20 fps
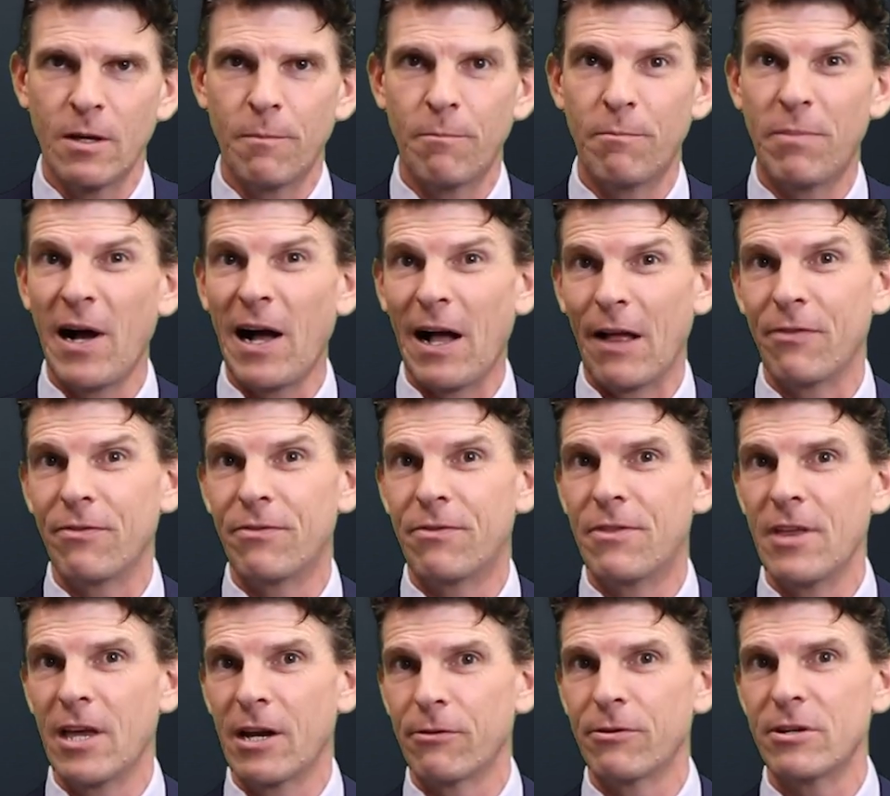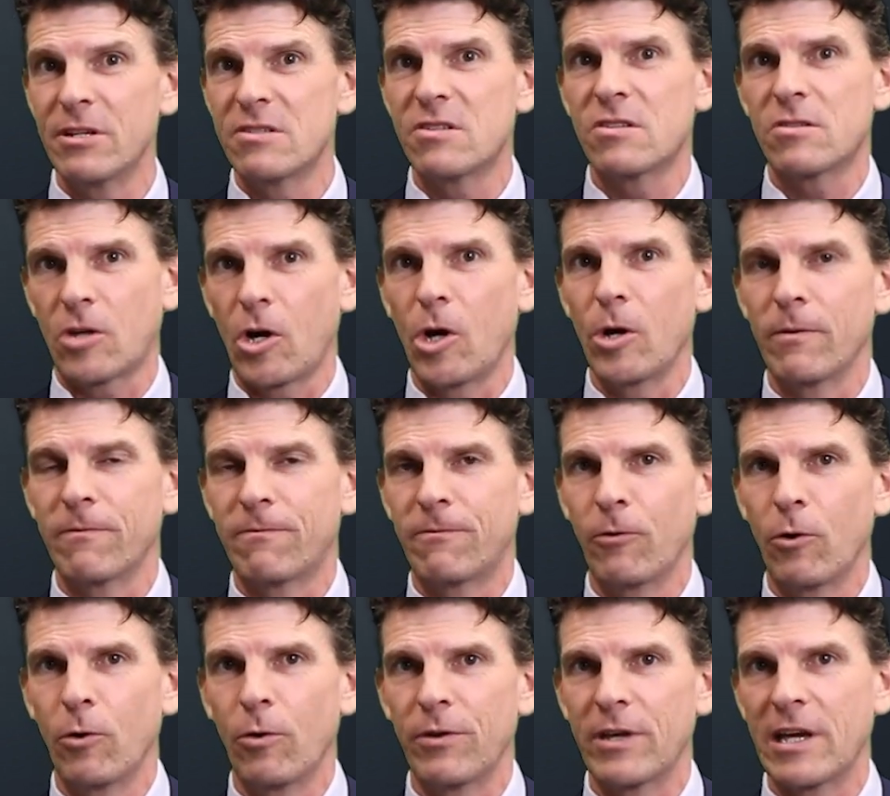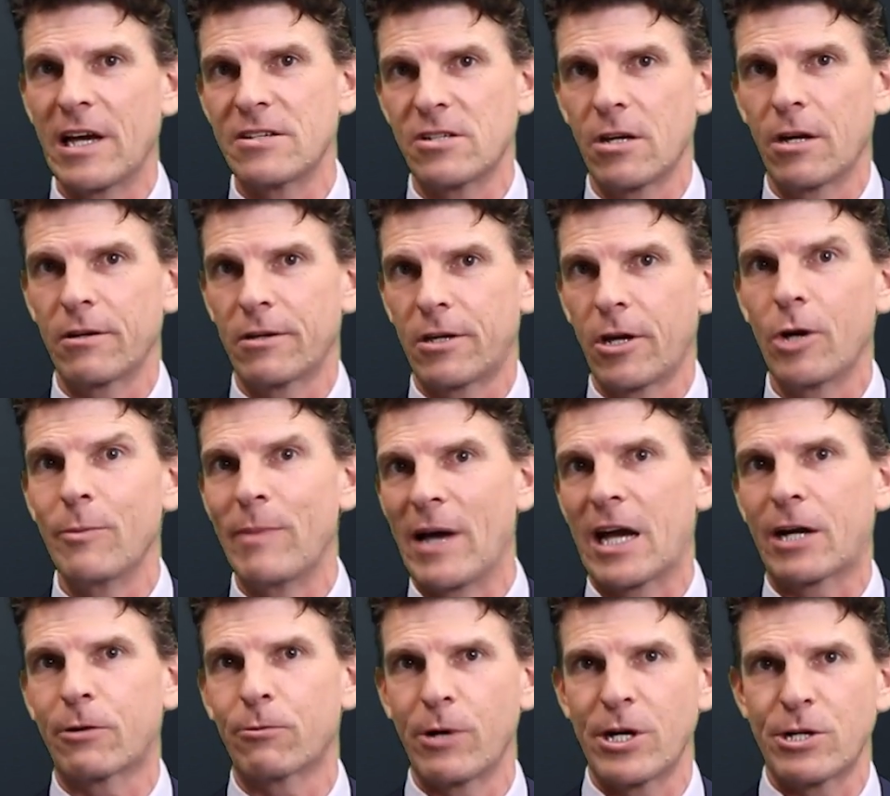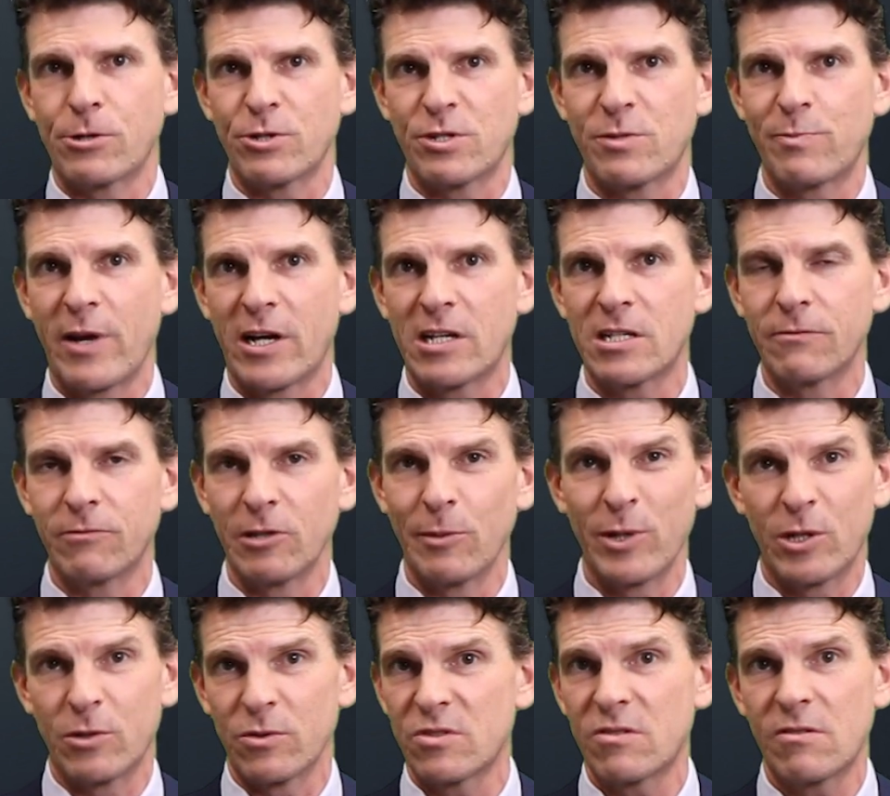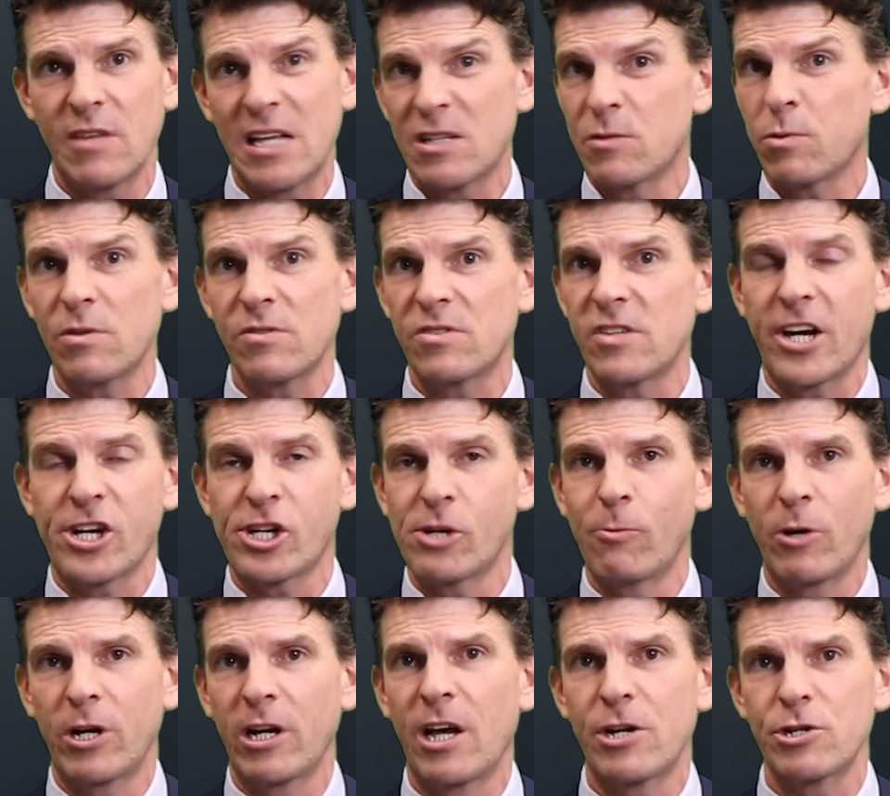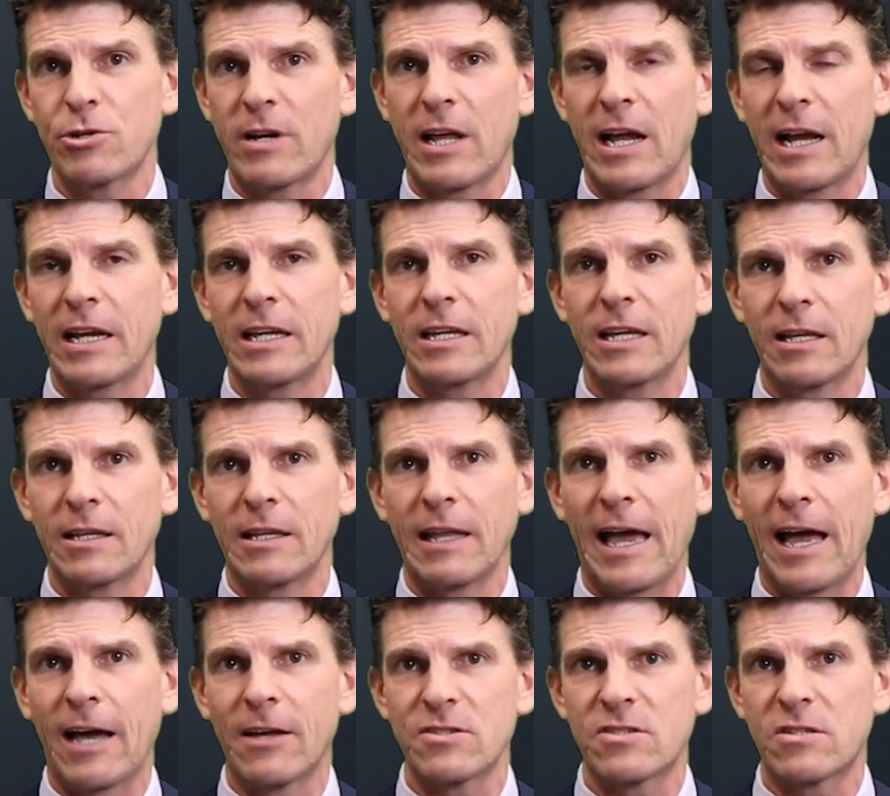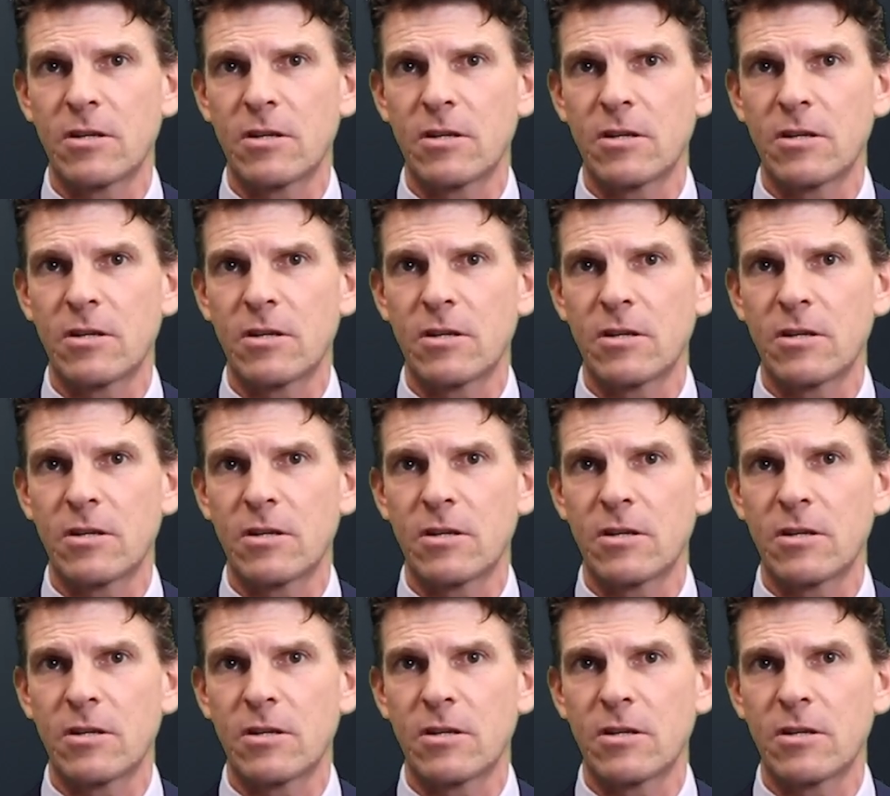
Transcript: but there is scope for the ATO to go back retrospectively because that's what Section 100A allows.